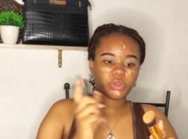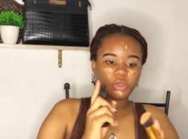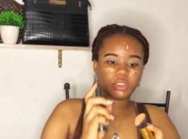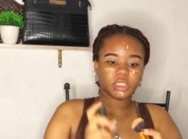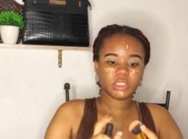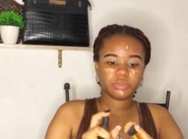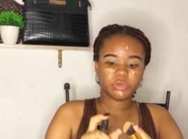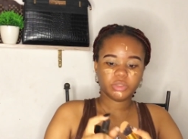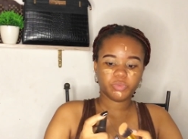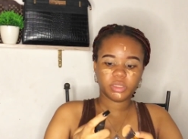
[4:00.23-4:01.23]
with your setting
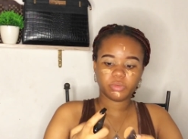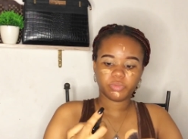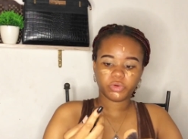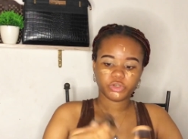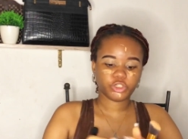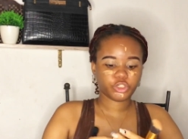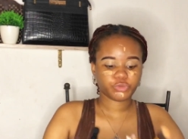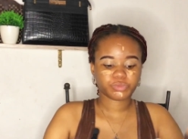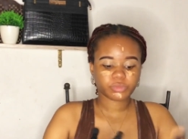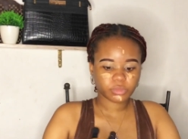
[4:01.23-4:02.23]
spray spray the
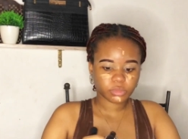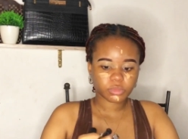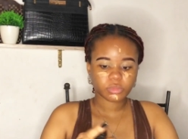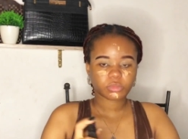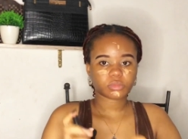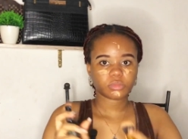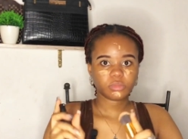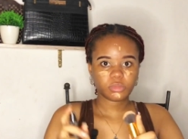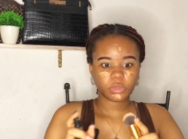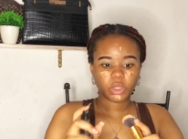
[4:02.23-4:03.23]
brush
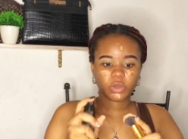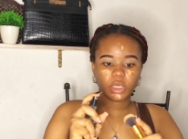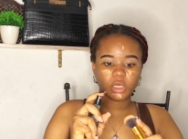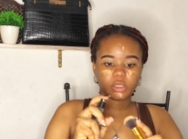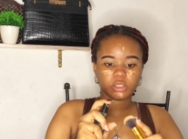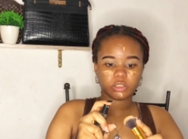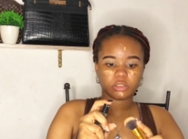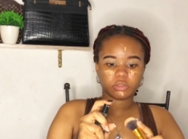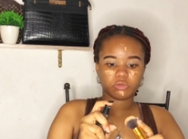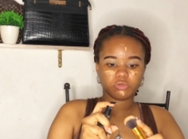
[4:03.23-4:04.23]
okay
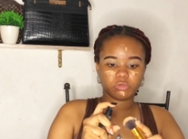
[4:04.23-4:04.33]
just